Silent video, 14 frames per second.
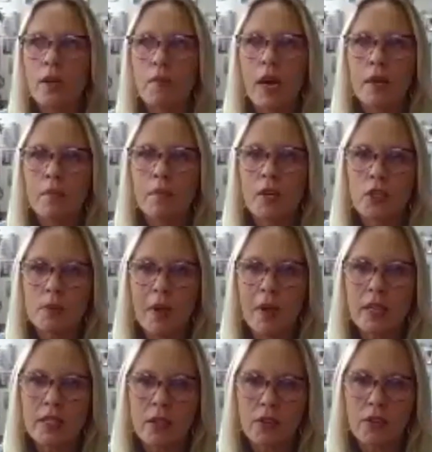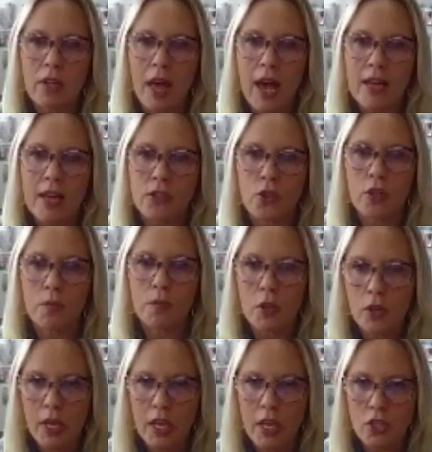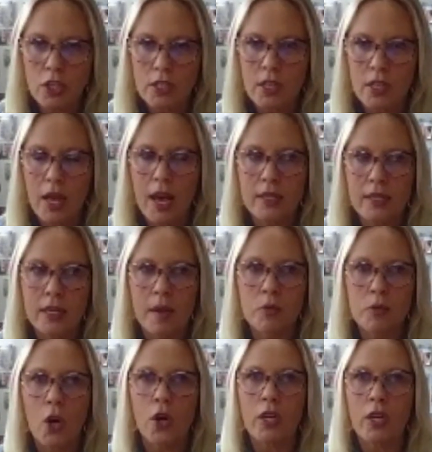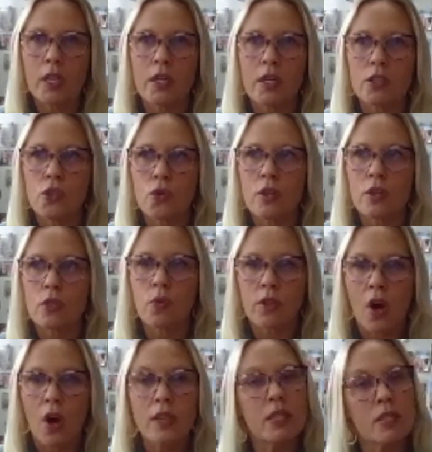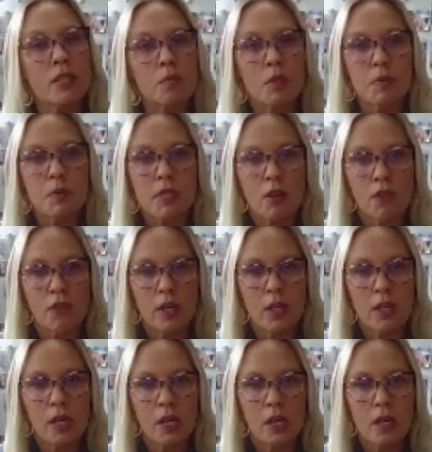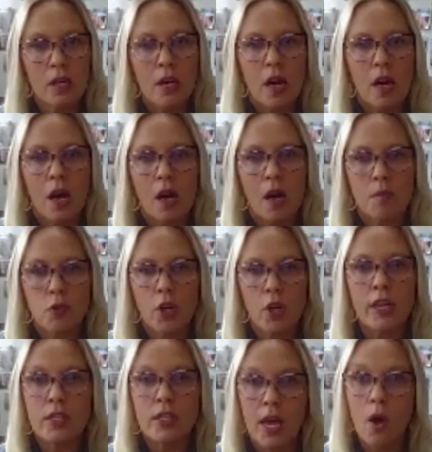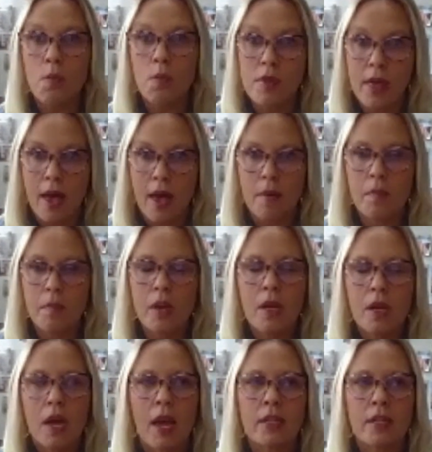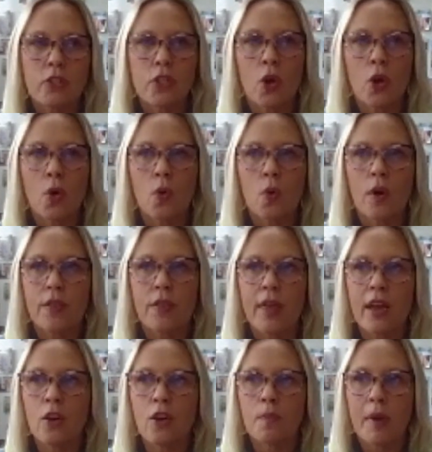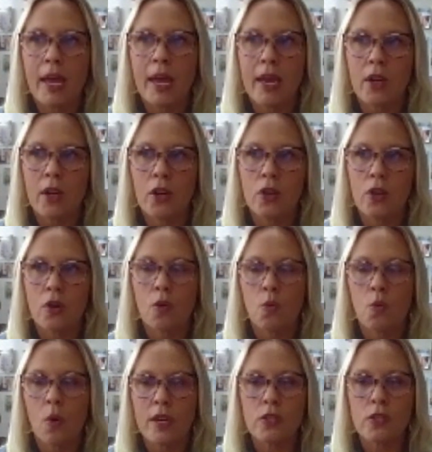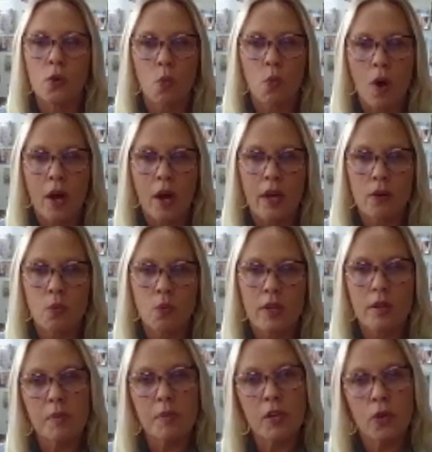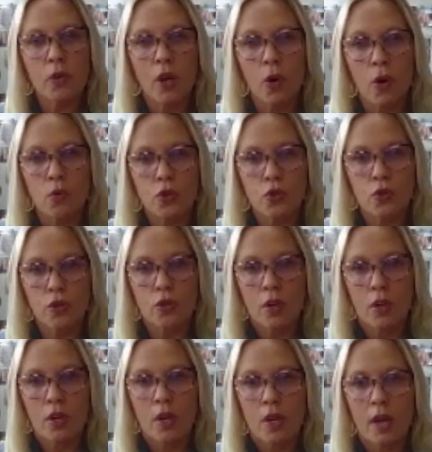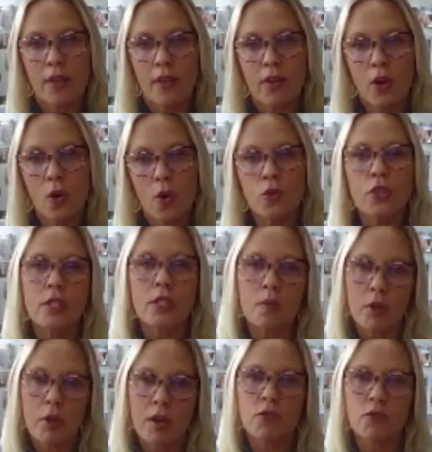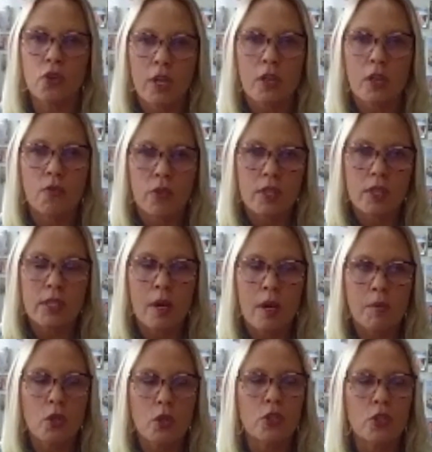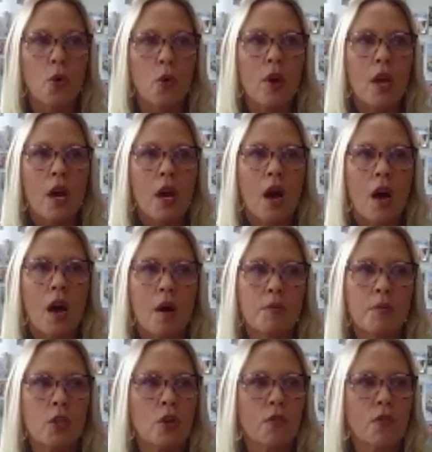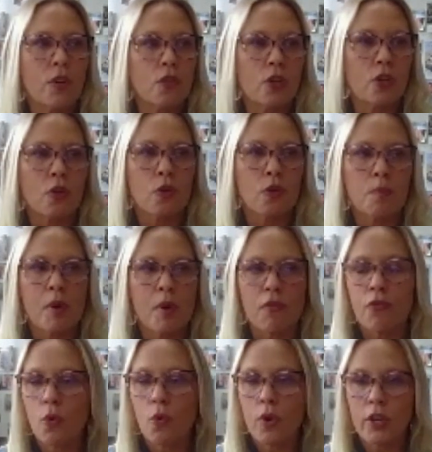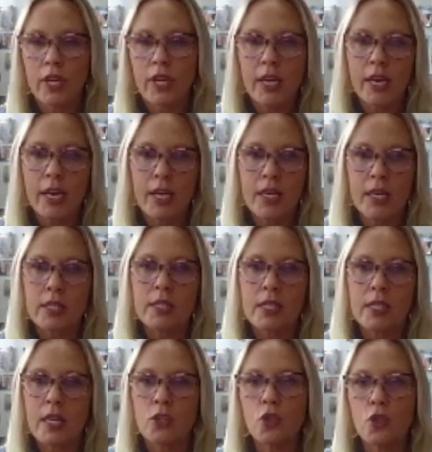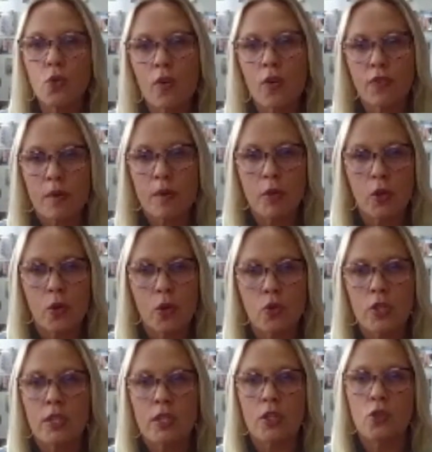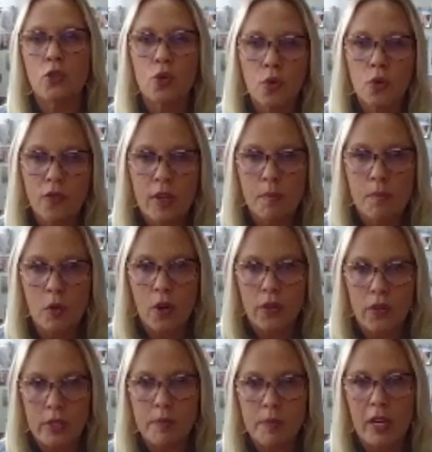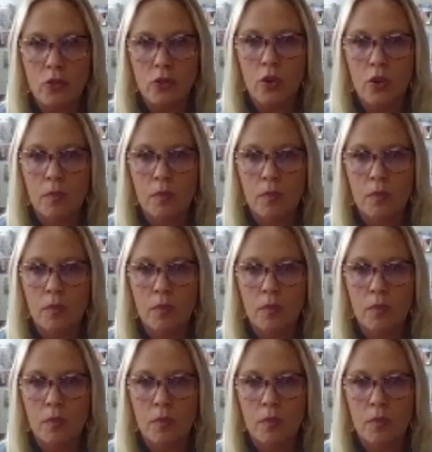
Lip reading: PEERSPECTIVE class or communications class, I'm targeting students with autism specifically, trying to help them. And so they are paired one-to-one with a peer coach. And the coach is someone I've trained over the summer. So, if there's a group of 4 kids, then 2 of them are coaches and 2 of them are on the spectrum.